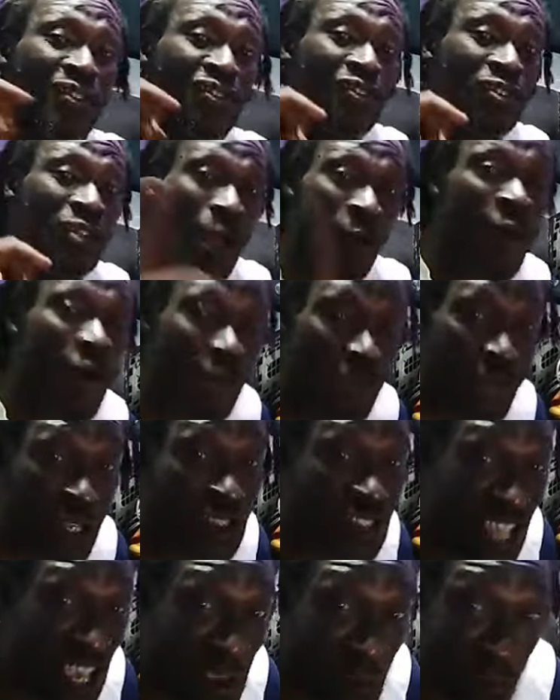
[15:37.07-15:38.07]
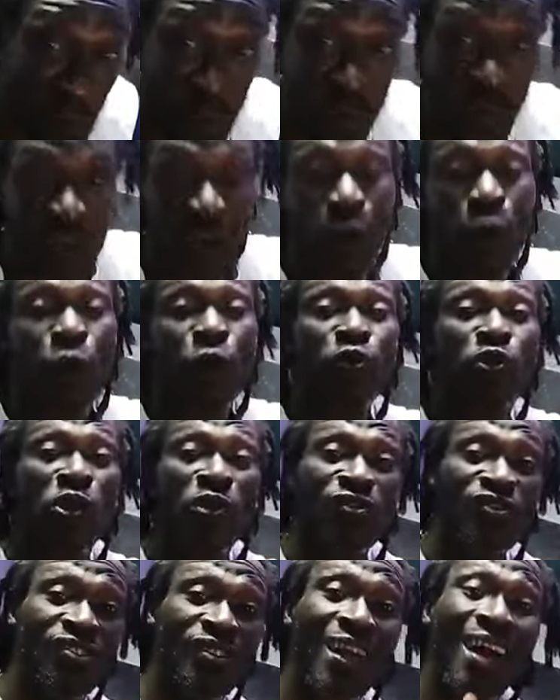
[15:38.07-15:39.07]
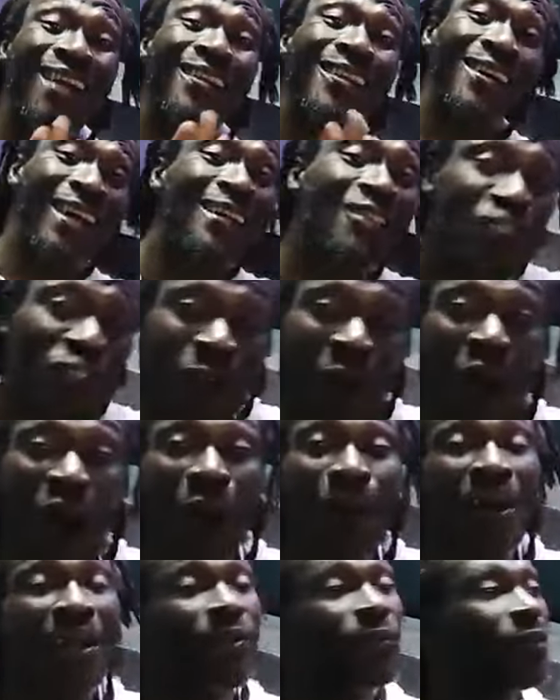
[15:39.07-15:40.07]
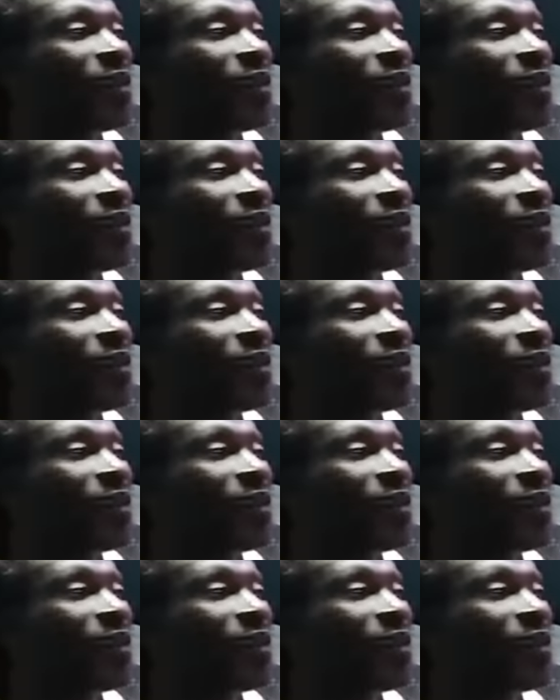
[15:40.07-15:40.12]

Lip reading: stop off it, tell you big one Olu Johnson. And that's about our